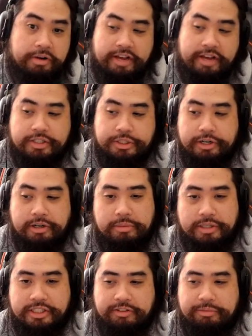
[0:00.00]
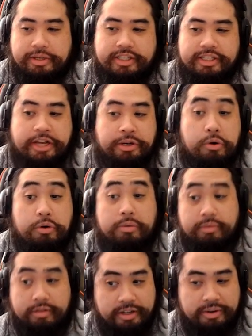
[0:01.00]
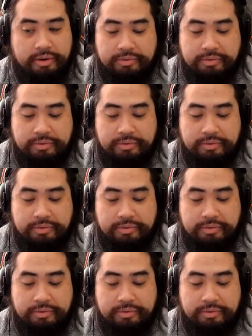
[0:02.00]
haven't tried it myself because I normally go for